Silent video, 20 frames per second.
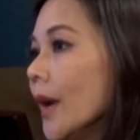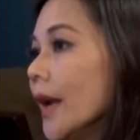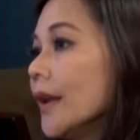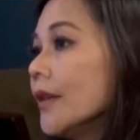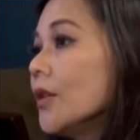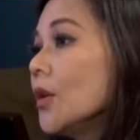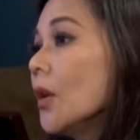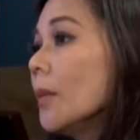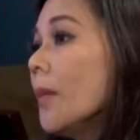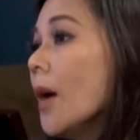
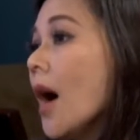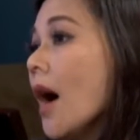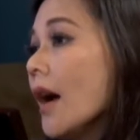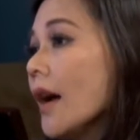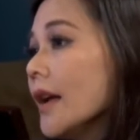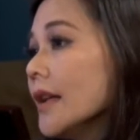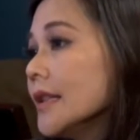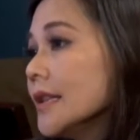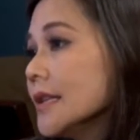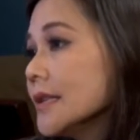When your
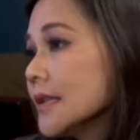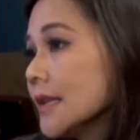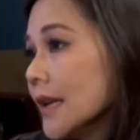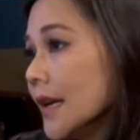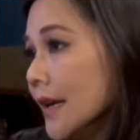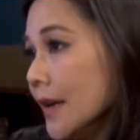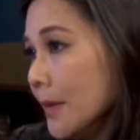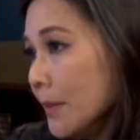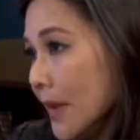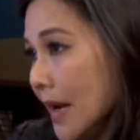pocket is
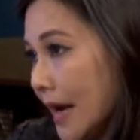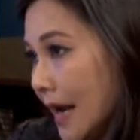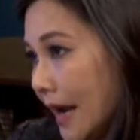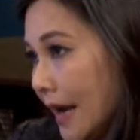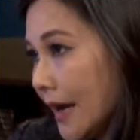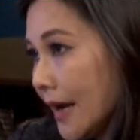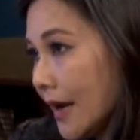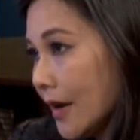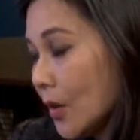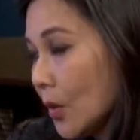
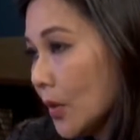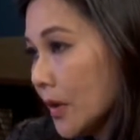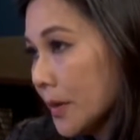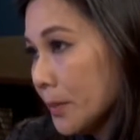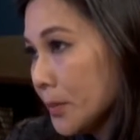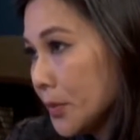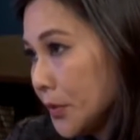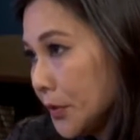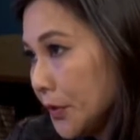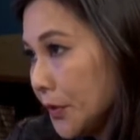eliminated or
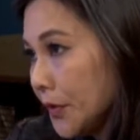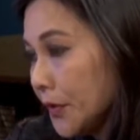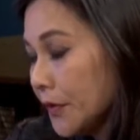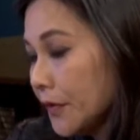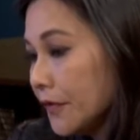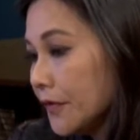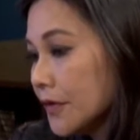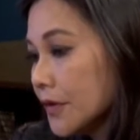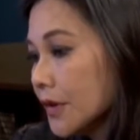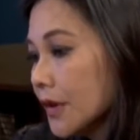
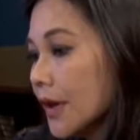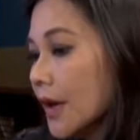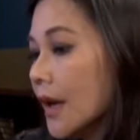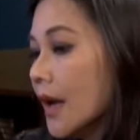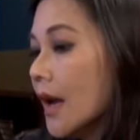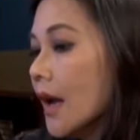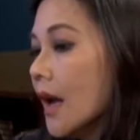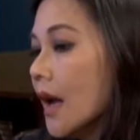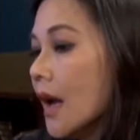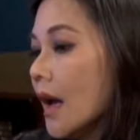improved,
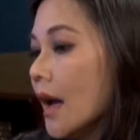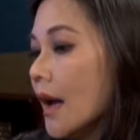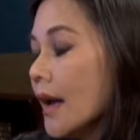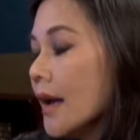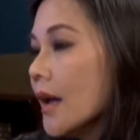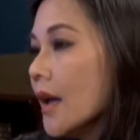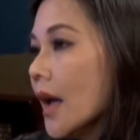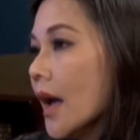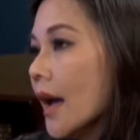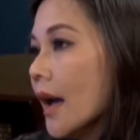
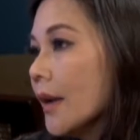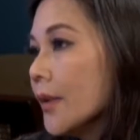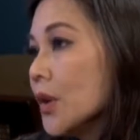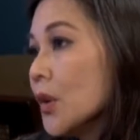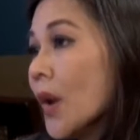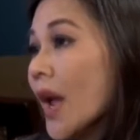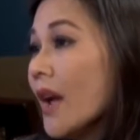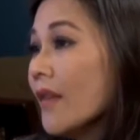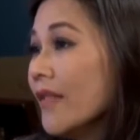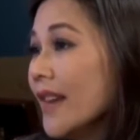
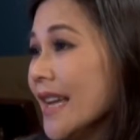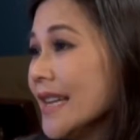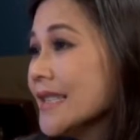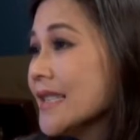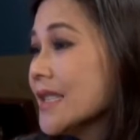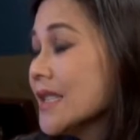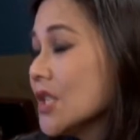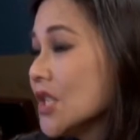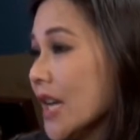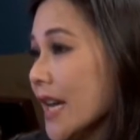you have
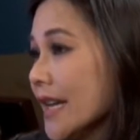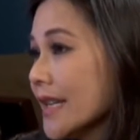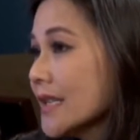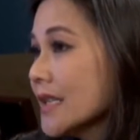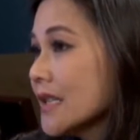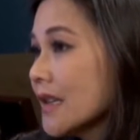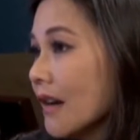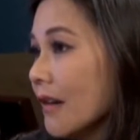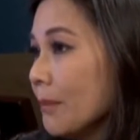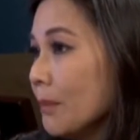less
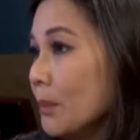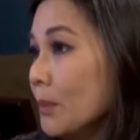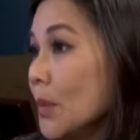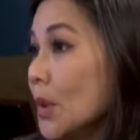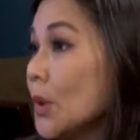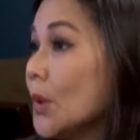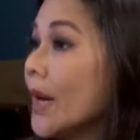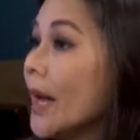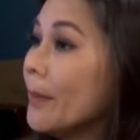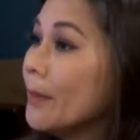chance of
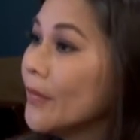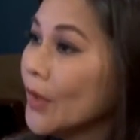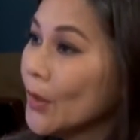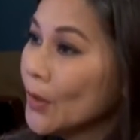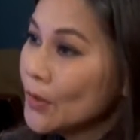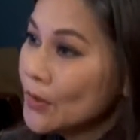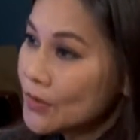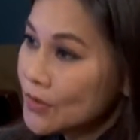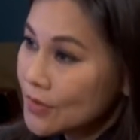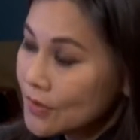build up
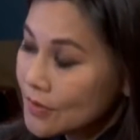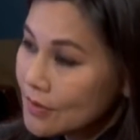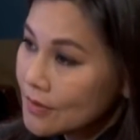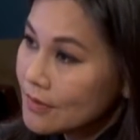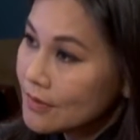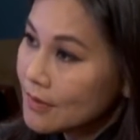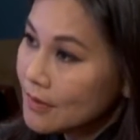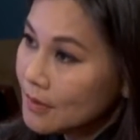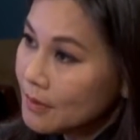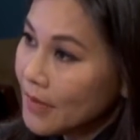those
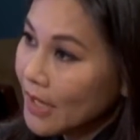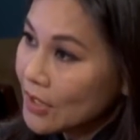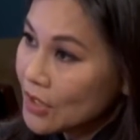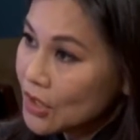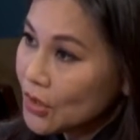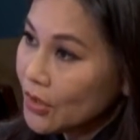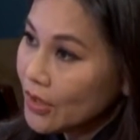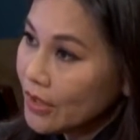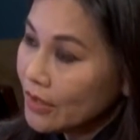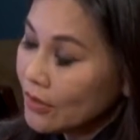
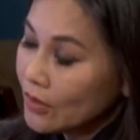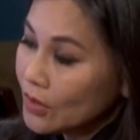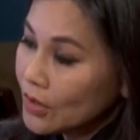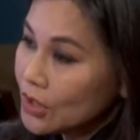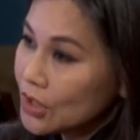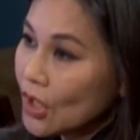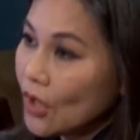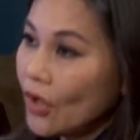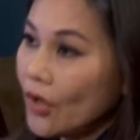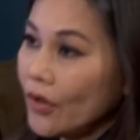bacteria or
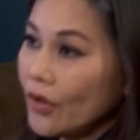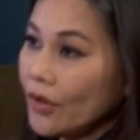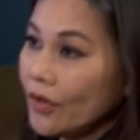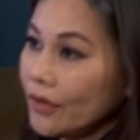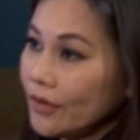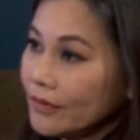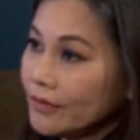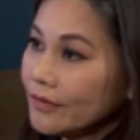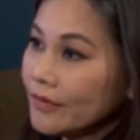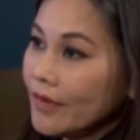tartar
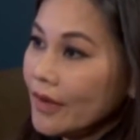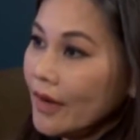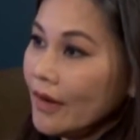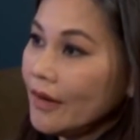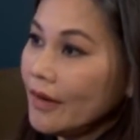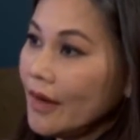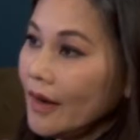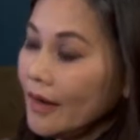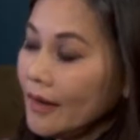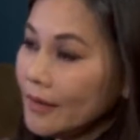
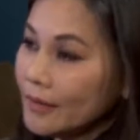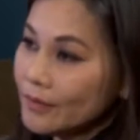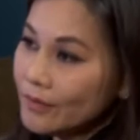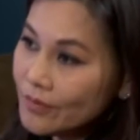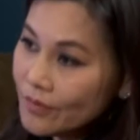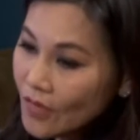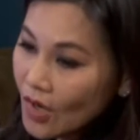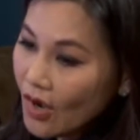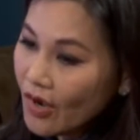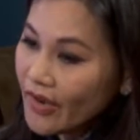
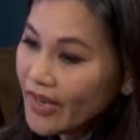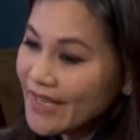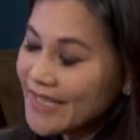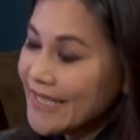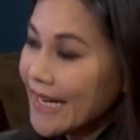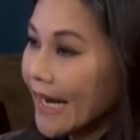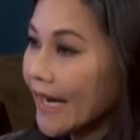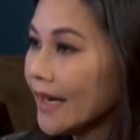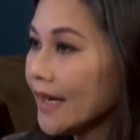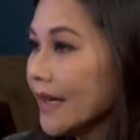on a
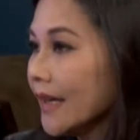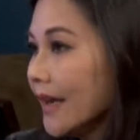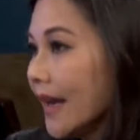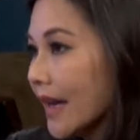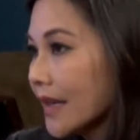daily